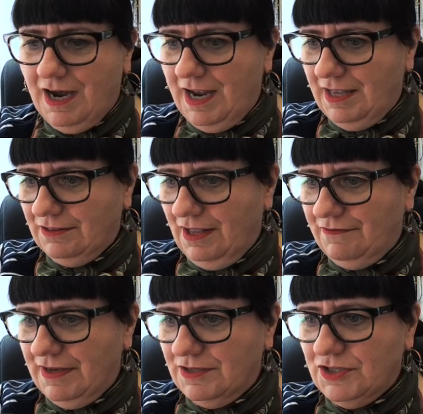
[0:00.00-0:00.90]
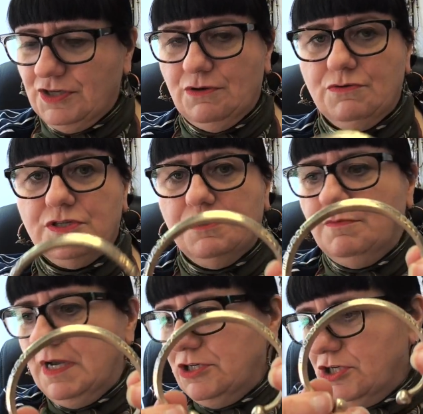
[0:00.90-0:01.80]
I love it so, so
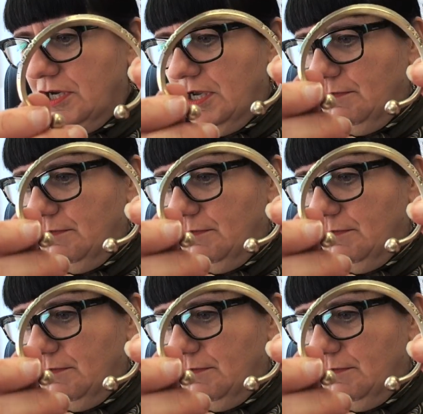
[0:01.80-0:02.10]
much.